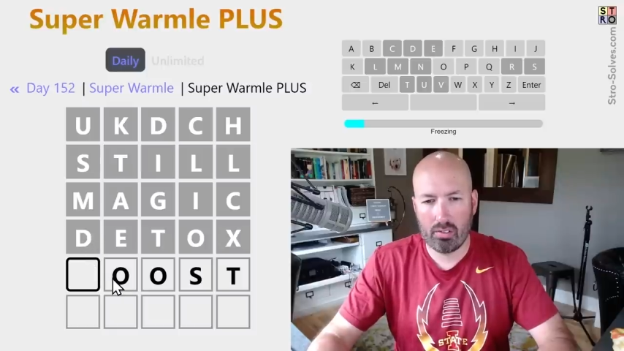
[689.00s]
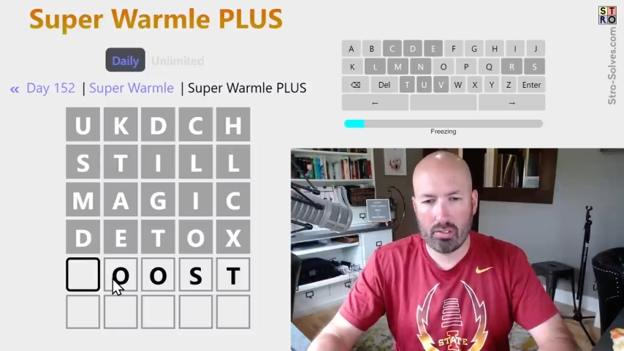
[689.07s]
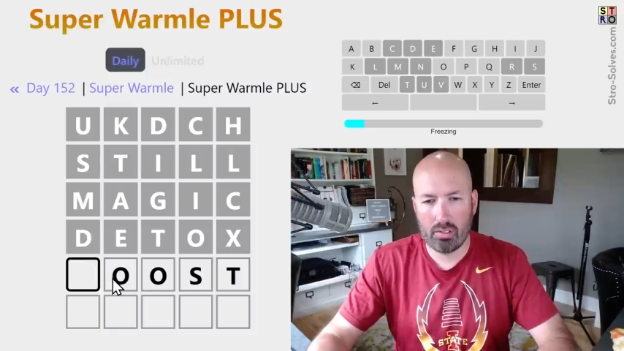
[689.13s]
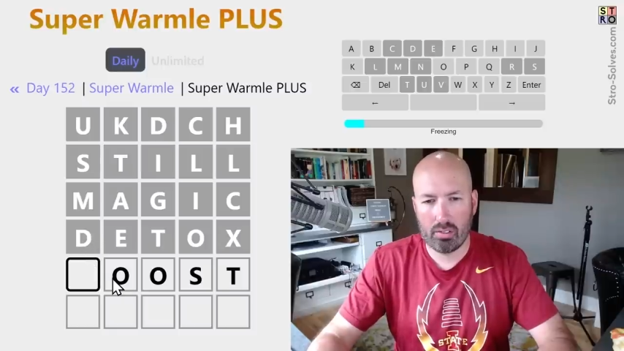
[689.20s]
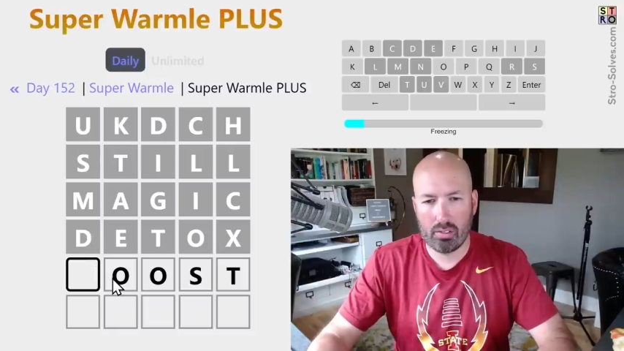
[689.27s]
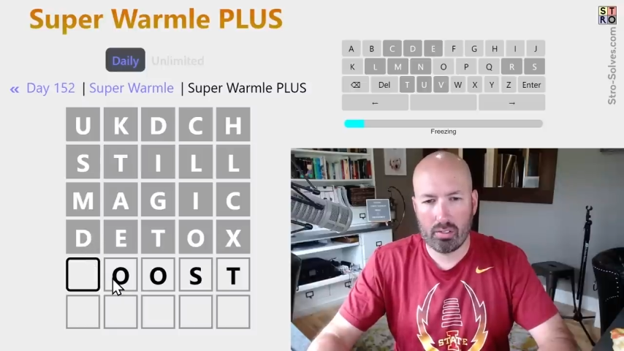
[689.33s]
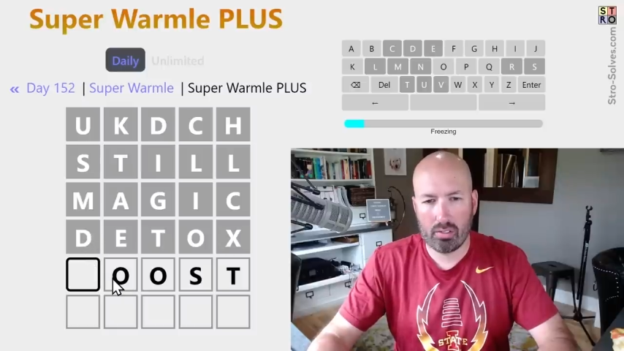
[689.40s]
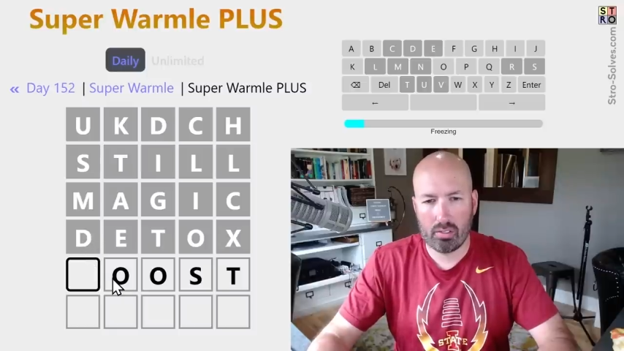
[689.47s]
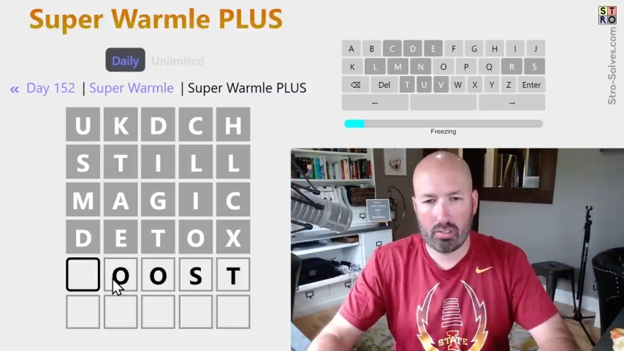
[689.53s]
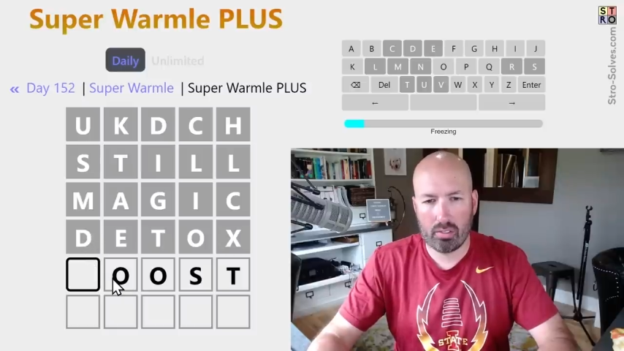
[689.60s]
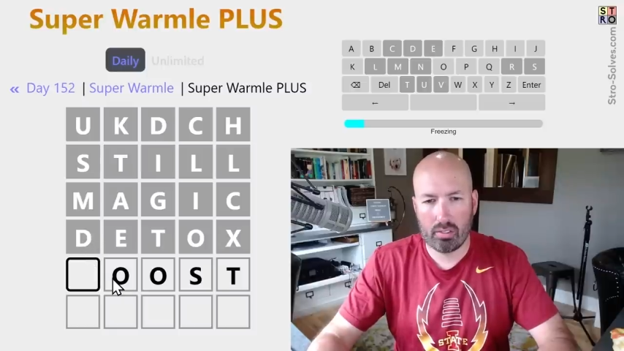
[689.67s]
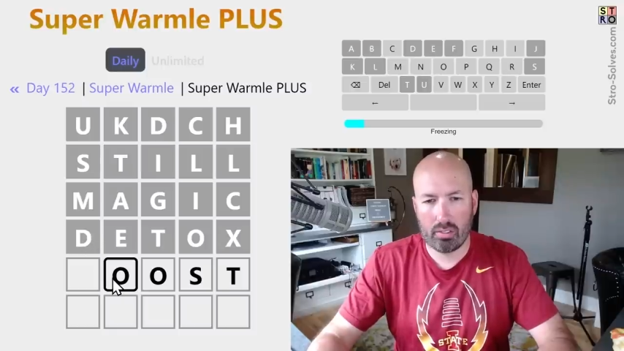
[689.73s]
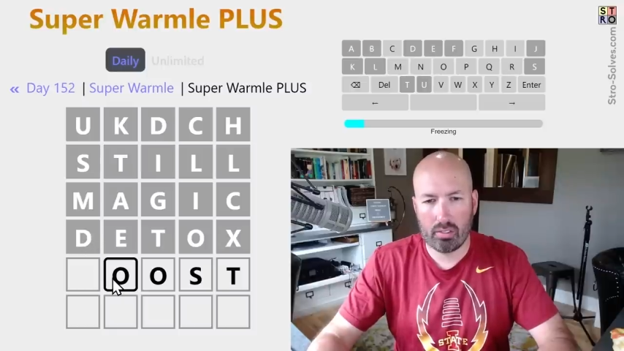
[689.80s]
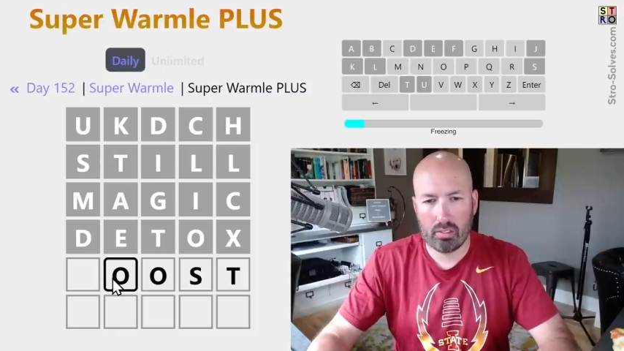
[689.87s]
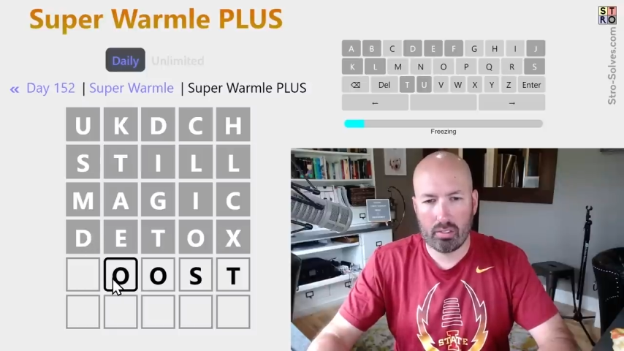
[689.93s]

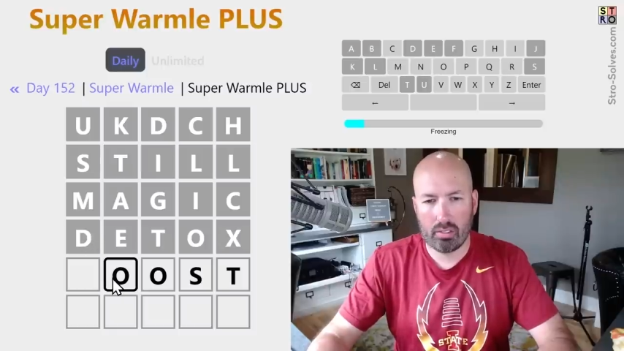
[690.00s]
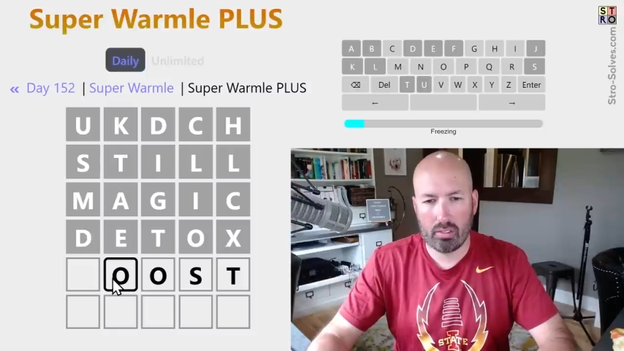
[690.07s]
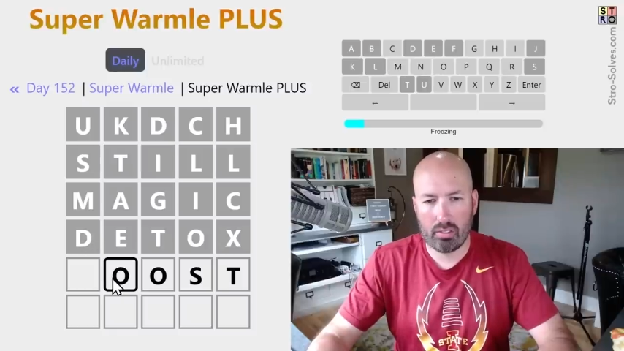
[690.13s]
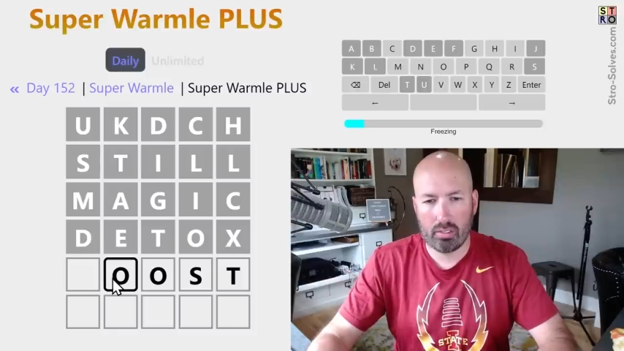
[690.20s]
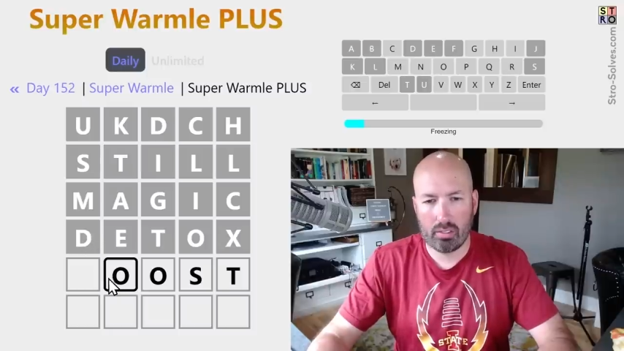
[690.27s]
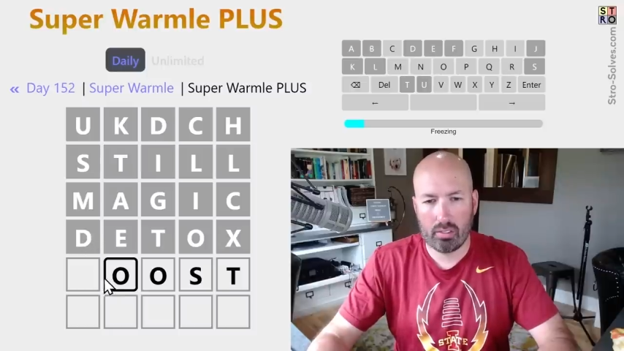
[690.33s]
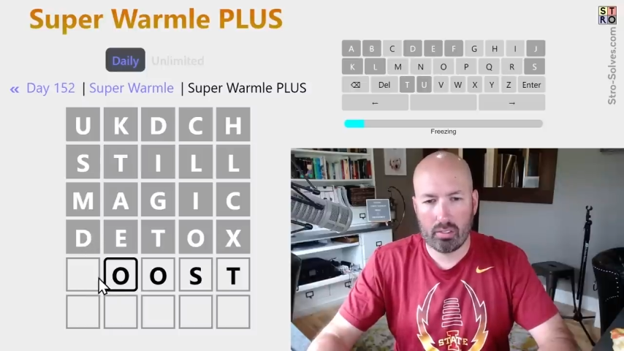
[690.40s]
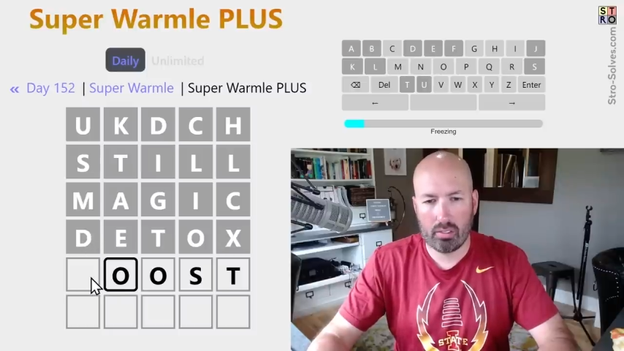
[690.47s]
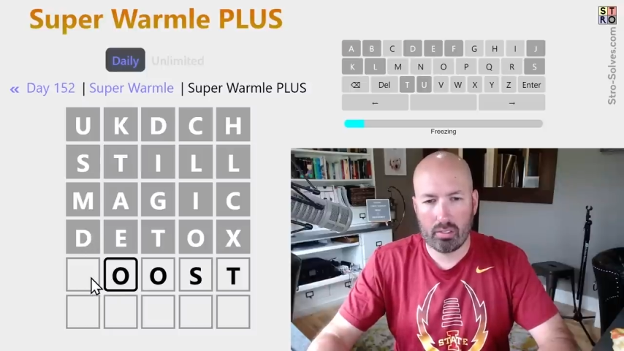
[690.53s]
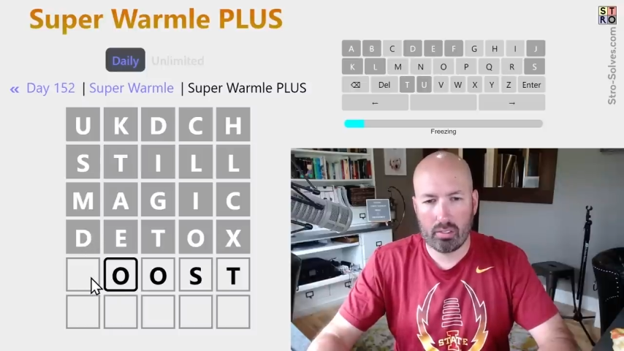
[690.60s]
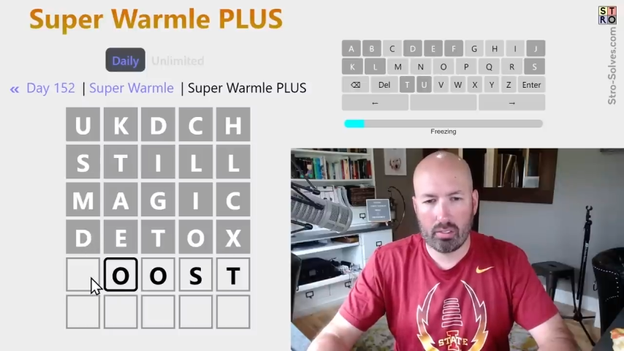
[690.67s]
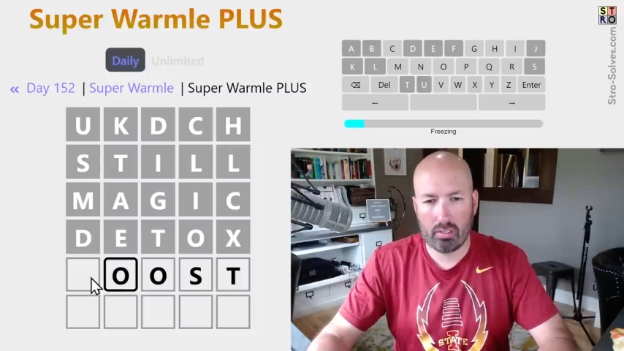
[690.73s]
(no one is talking)